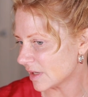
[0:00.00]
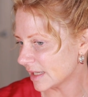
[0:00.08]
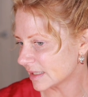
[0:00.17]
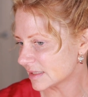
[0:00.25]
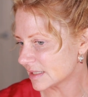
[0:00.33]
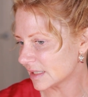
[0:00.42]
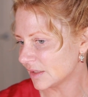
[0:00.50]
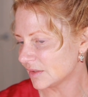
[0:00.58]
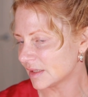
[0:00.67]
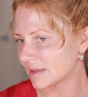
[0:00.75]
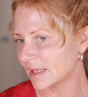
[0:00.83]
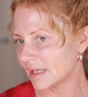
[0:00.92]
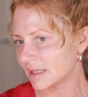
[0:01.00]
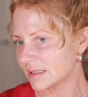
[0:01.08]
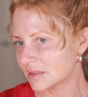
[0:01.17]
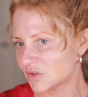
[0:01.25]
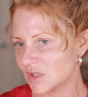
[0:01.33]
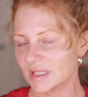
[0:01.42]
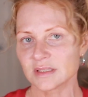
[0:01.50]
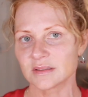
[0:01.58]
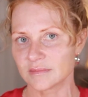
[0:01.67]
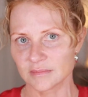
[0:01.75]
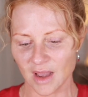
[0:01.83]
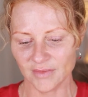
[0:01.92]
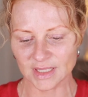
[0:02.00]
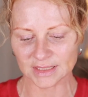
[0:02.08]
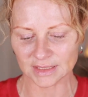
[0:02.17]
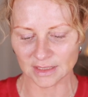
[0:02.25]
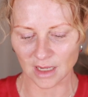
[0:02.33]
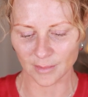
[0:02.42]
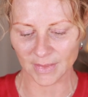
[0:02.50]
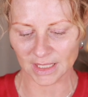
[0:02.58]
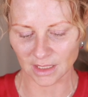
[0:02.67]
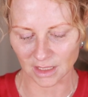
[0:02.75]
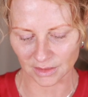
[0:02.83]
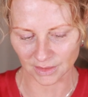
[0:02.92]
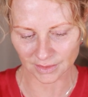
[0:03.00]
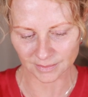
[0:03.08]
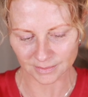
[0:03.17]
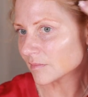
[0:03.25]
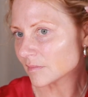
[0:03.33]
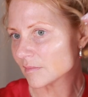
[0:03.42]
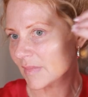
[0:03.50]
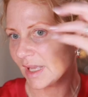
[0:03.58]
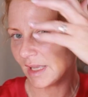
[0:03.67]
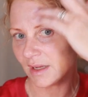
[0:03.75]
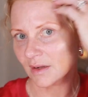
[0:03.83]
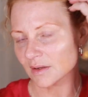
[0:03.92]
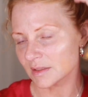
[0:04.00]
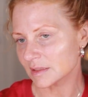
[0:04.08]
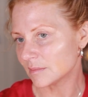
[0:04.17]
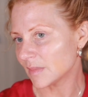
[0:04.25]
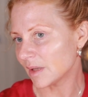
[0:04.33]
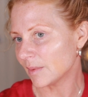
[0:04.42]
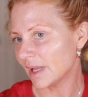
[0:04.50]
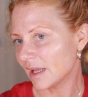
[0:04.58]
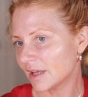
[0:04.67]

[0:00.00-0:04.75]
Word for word: I can tell you that that is just obviously not my color. My hair is in my way.